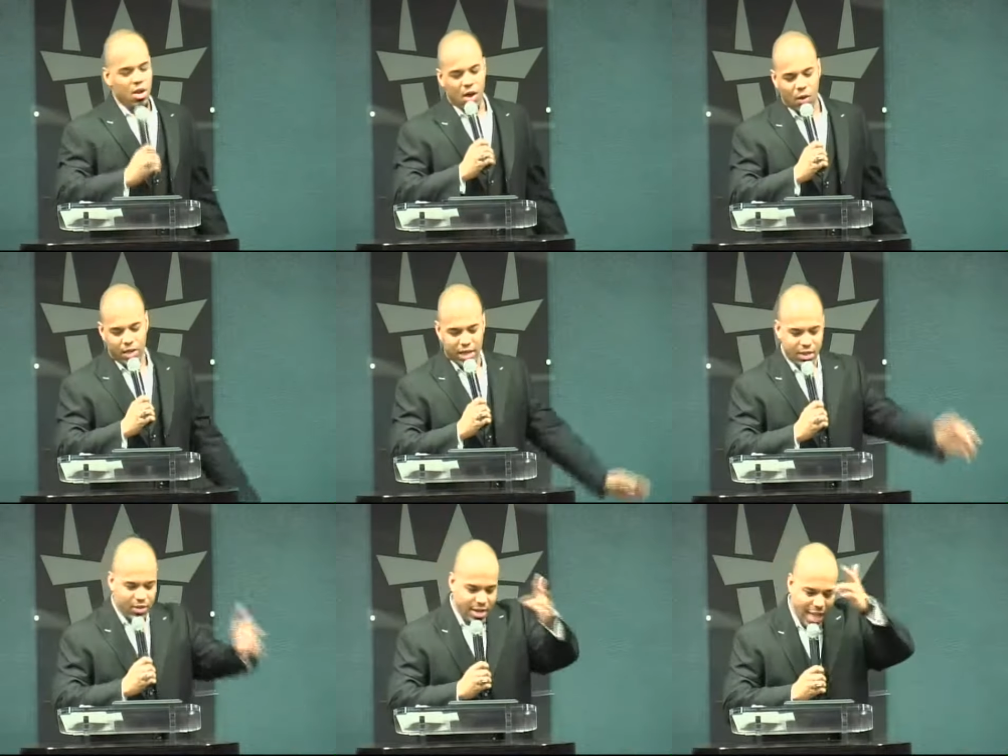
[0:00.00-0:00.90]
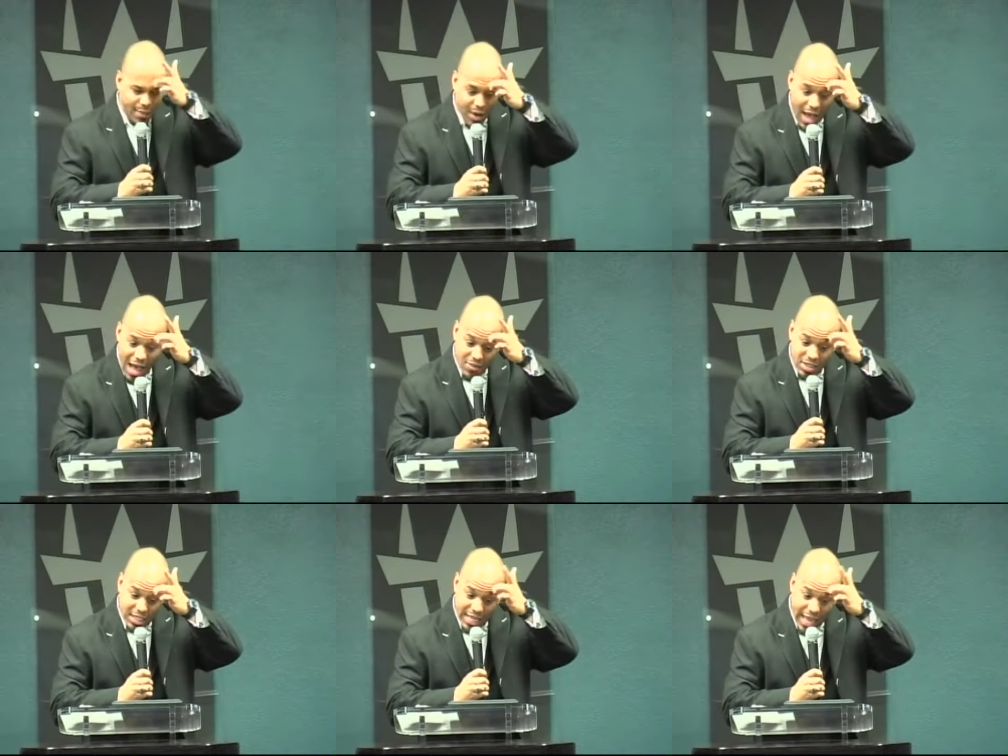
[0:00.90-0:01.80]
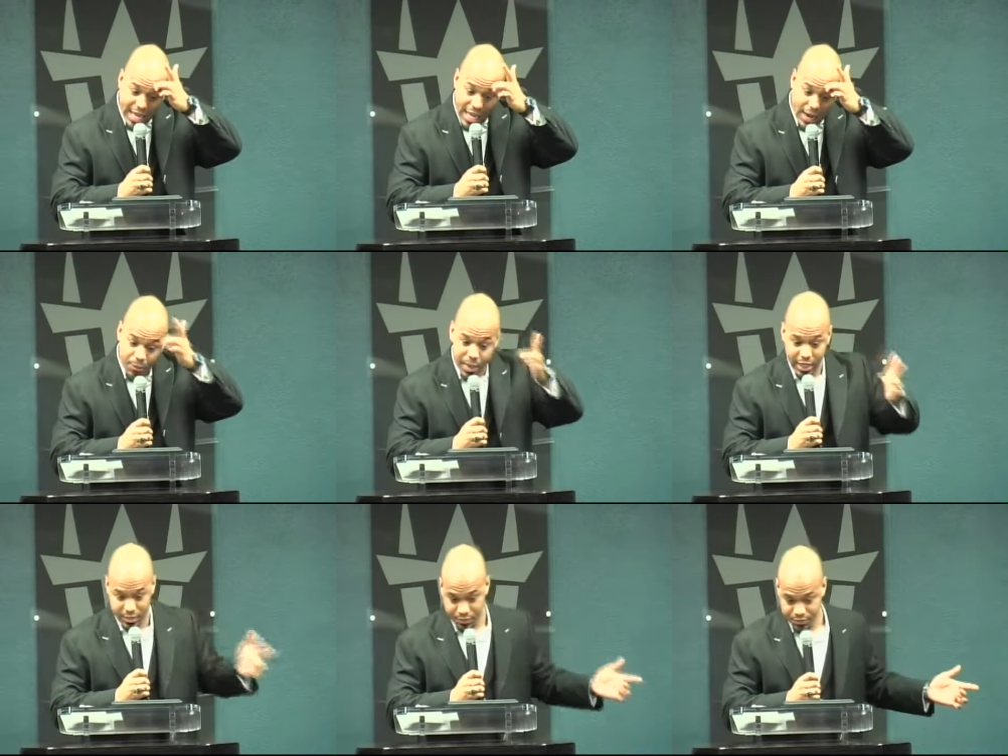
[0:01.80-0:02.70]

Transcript: Okay, your neighbor obviously can't hear me.